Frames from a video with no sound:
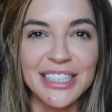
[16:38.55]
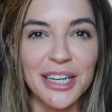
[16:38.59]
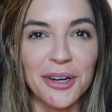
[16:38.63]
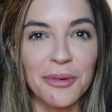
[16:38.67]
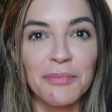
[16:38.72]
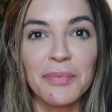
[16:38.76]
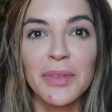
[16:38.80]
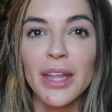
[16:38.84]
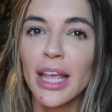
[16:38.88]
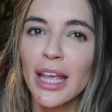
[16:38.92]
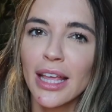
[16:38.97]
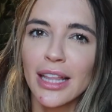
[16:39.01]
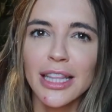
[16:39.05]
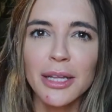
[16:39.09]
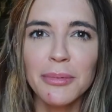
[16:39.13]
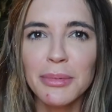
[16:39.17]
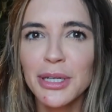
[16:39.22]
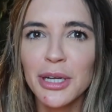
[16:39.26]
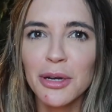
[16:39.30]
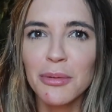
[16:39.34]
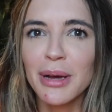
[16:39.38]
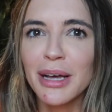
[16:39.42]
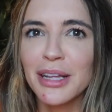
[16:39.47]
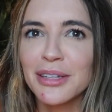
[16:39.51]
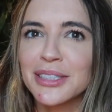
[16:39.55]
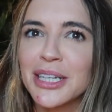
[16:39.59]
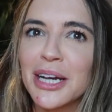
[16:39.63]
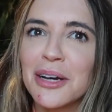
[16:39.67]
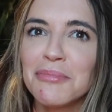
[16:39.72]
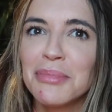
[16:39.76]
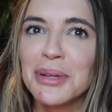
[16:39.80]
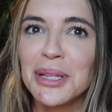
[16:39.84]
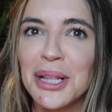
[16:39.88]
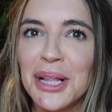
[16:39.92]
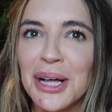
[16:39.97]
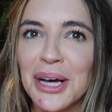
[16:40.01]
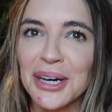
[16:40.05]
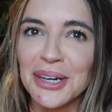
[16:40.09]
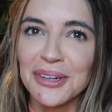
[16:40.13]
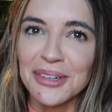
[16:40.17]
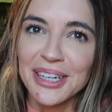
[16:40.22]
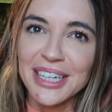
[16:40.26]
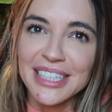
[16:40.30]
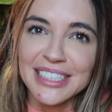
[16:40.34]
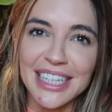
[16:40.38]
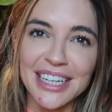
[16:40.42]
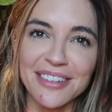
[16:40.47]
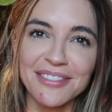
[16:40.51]
So let me know about down below,
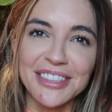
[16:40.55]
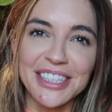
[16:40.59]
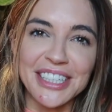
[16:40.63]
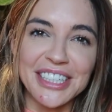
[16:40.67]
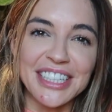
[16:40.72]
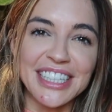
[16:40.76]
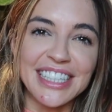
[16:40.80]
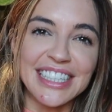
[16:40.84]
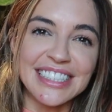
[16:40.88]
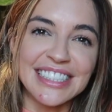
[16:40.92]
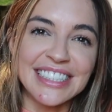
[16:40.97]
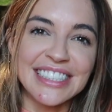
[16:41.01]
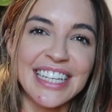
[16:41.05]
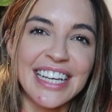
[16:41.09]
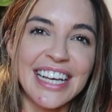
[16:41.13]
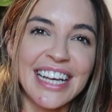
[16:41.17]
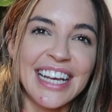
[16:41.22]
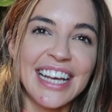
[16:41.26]
because I'm curious.